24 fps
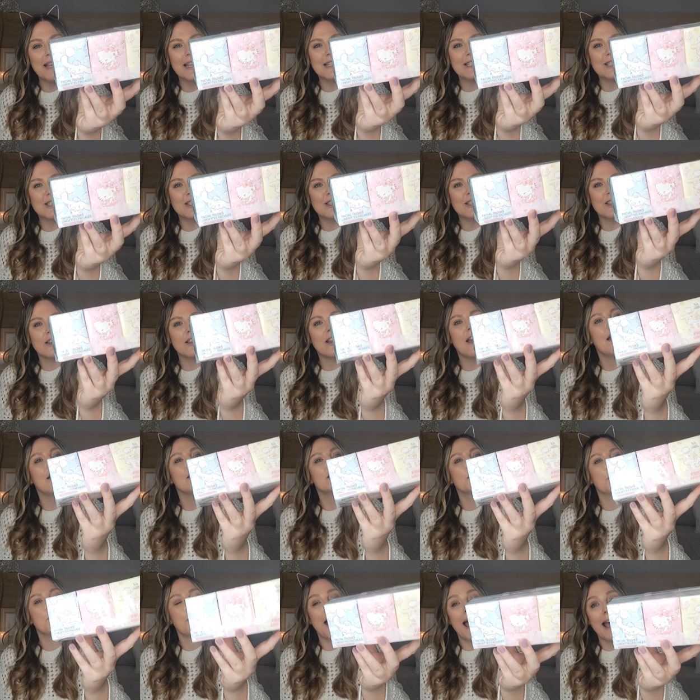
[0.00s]
it's
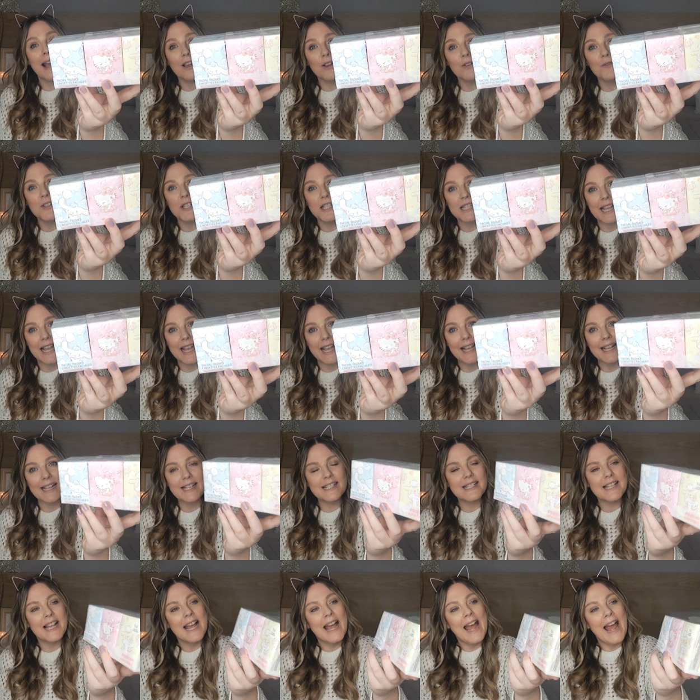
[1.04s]
it's a pack of
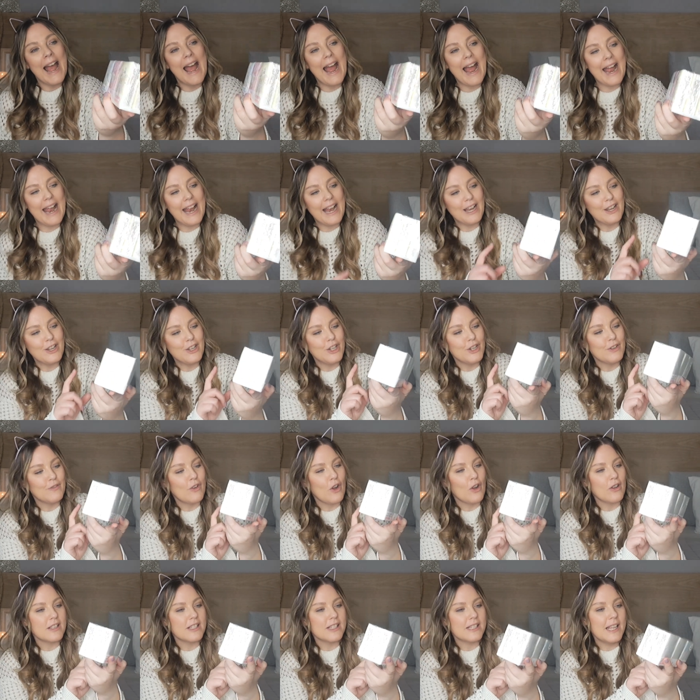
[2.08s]
six and you've
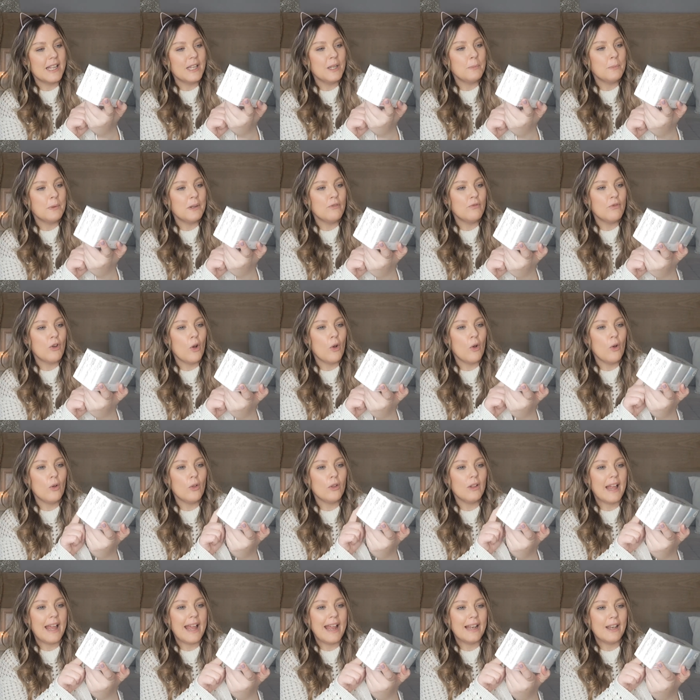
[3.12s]
got
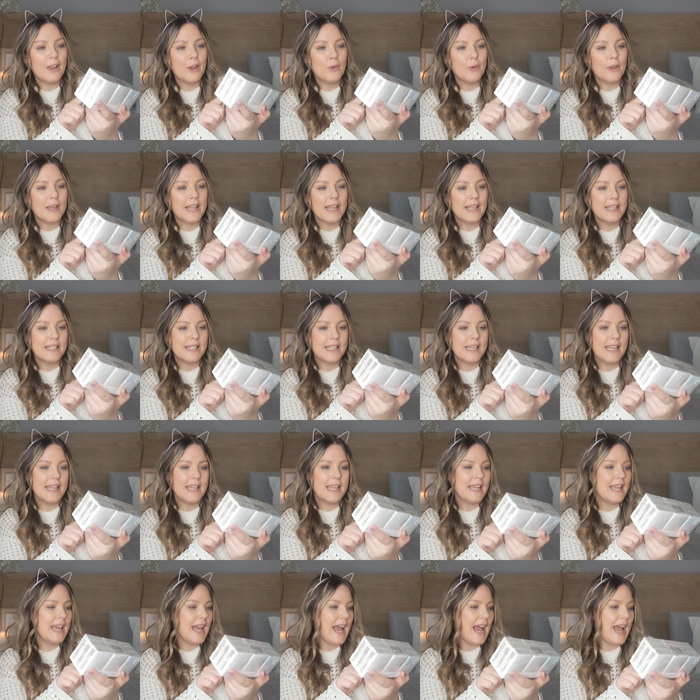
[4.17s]
Cinnamoroll hello
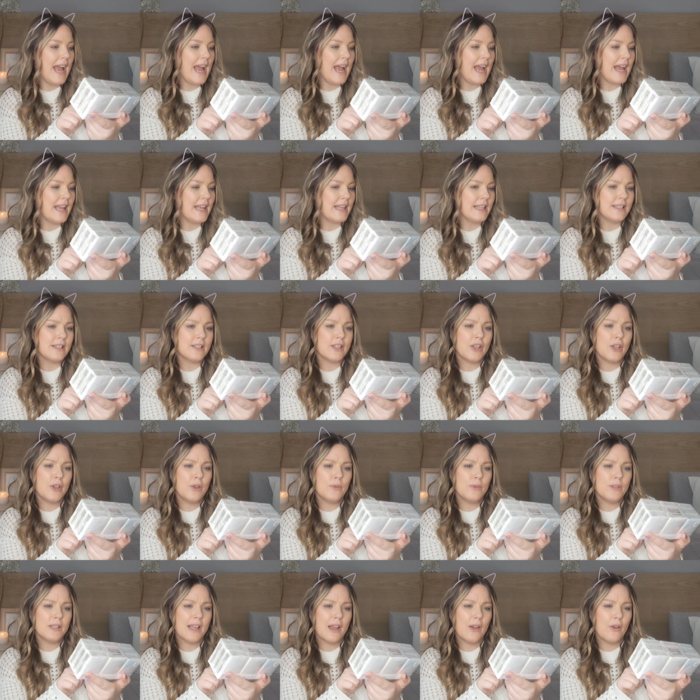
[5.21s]
kitty and
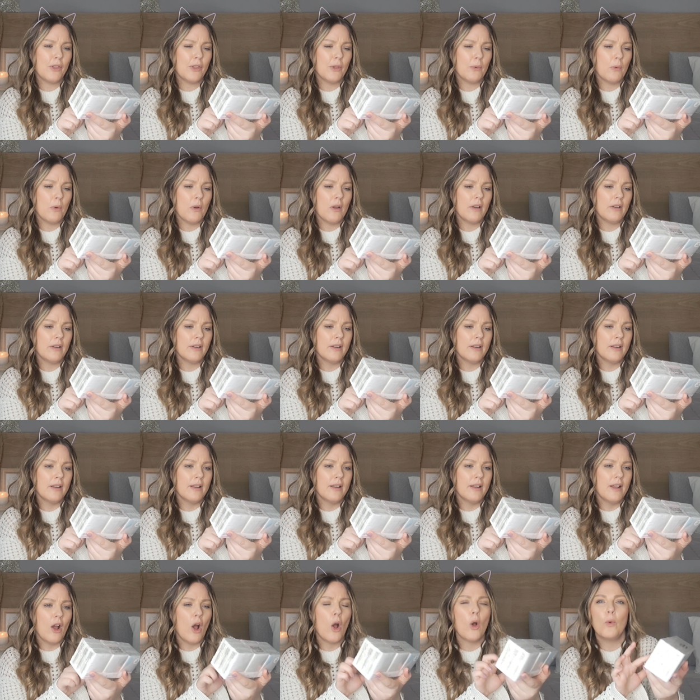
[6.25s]
who's that other one?
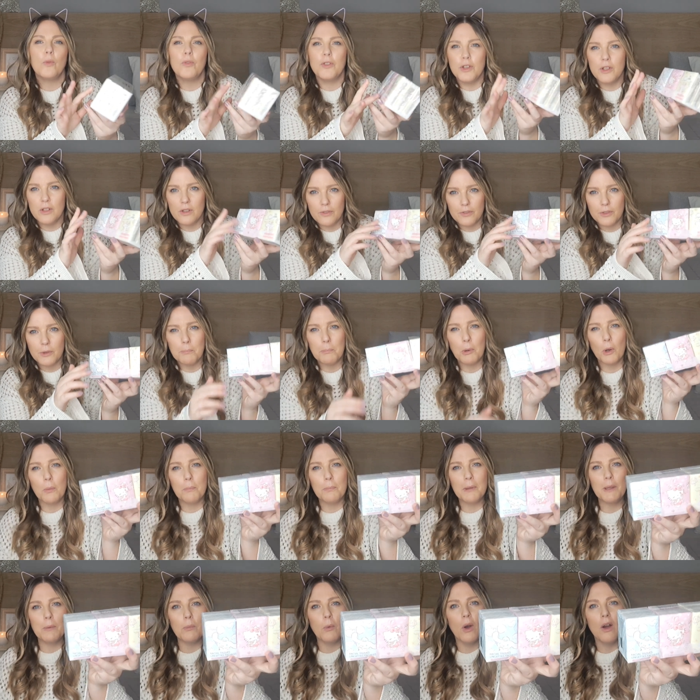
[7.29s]
Oh, the the
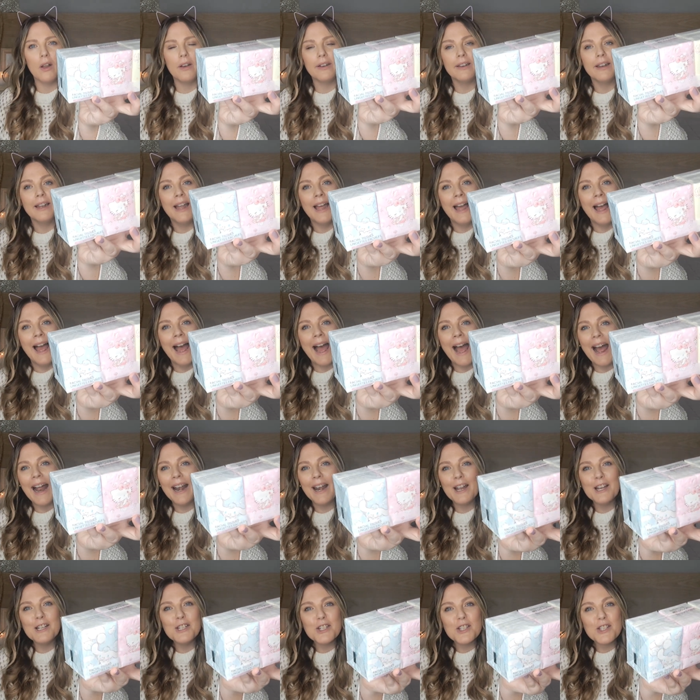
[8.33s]
puppy one and
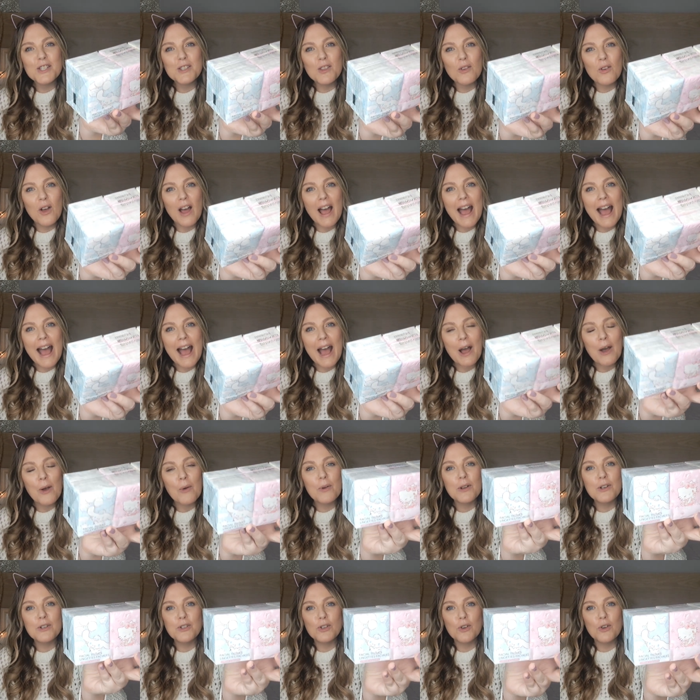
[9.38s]
I just thought
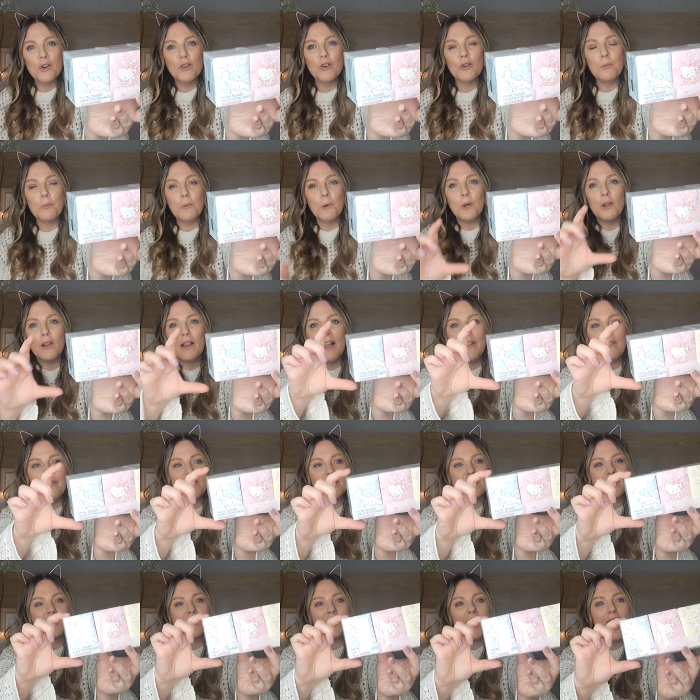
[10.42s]
how adorable and
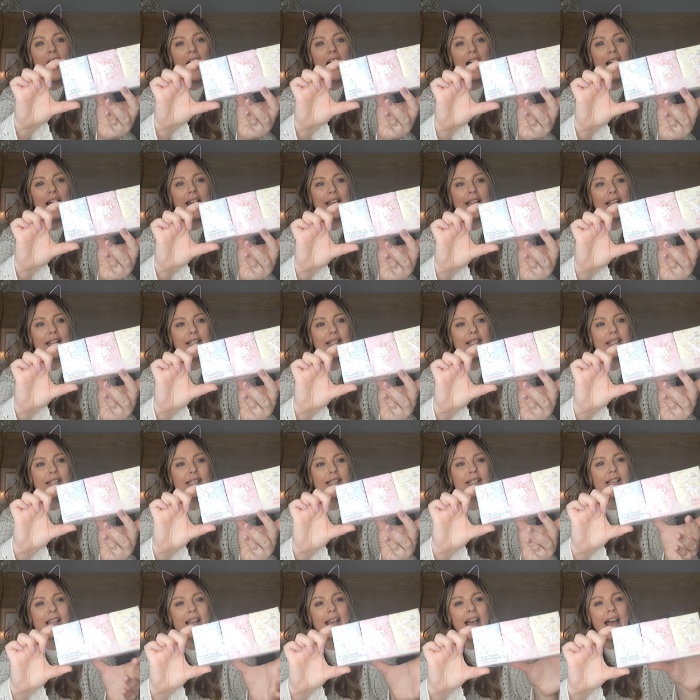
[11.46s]
the
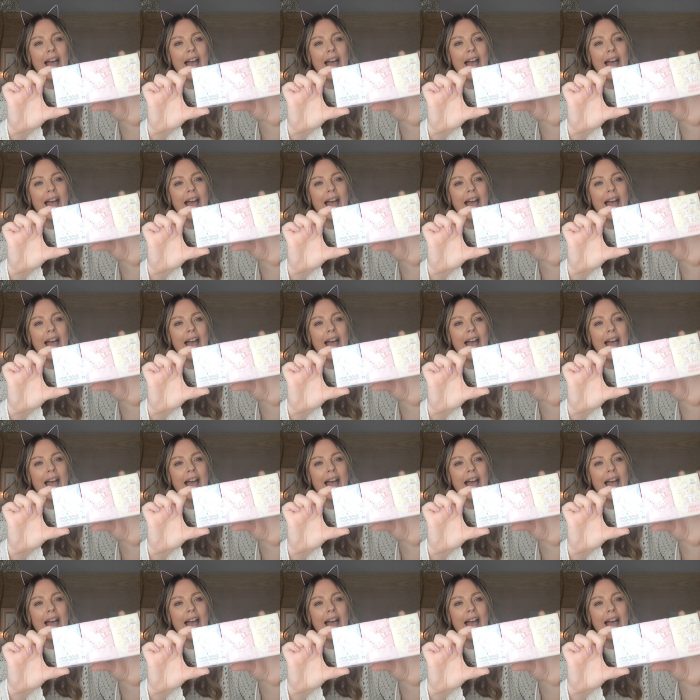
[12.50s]
size.